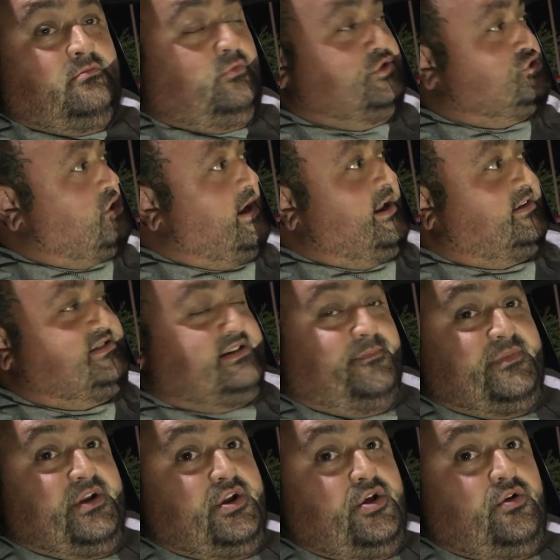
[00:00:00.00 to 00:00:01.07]
We tried out
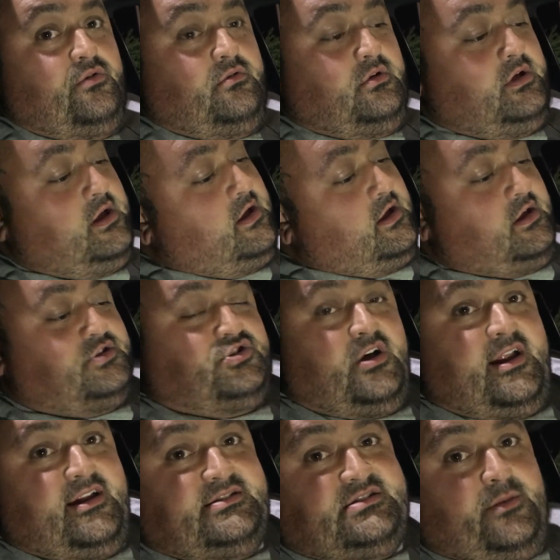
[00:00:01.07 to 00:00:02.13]
something new,
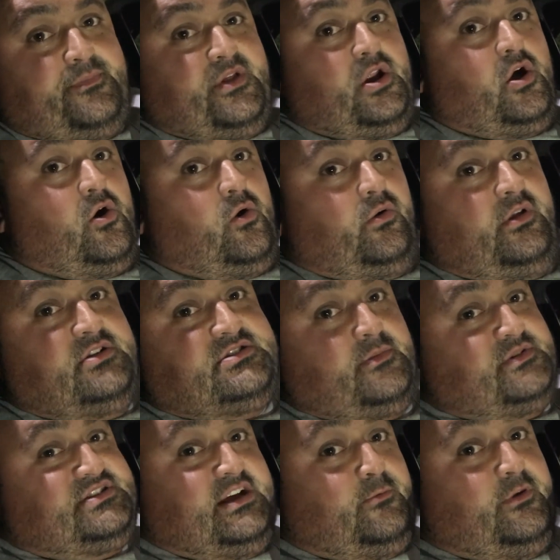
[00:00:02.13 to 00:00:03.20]
tried out something old. It's
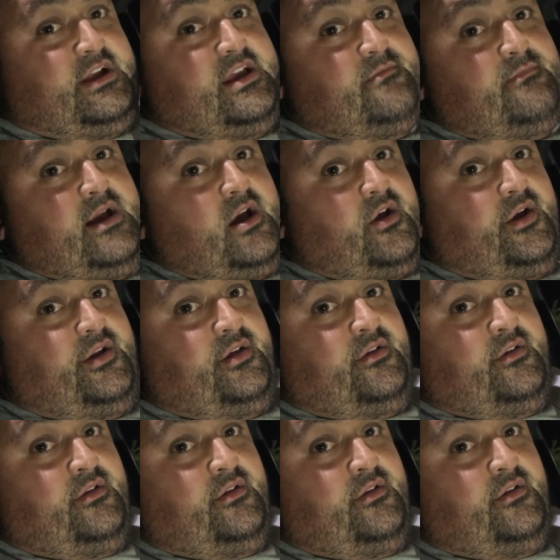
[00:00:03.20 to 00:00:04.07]
almost like we're getting married.